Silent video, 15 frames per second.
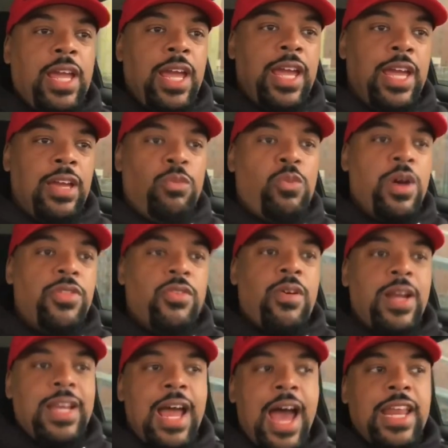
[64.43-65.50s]
and whether or
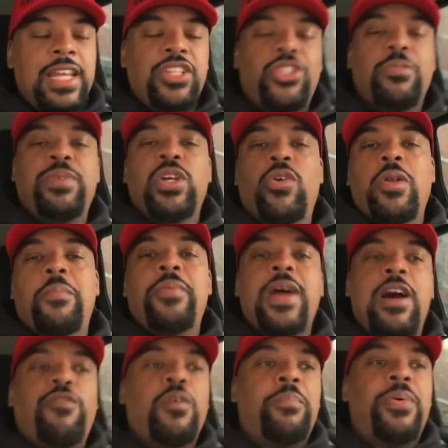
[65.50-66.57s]
not he should be on the pound for